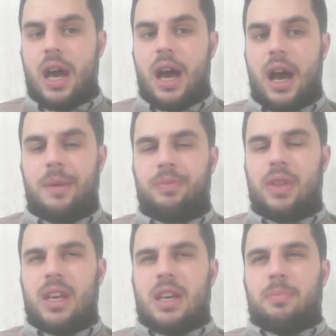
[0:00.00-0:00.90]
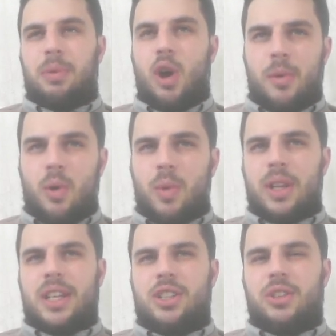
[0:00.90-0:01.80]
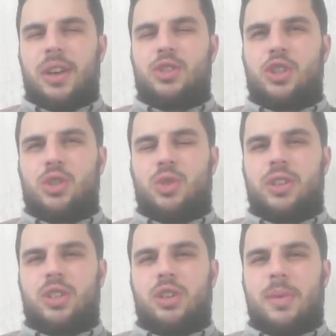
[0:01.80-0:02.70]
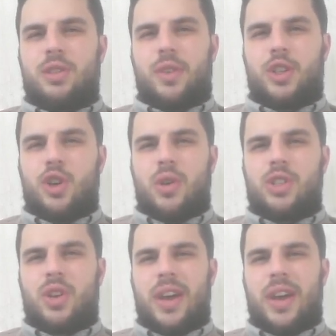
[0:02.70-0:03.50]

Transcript: But I'm not one of these who gives Chisora too much of a chance.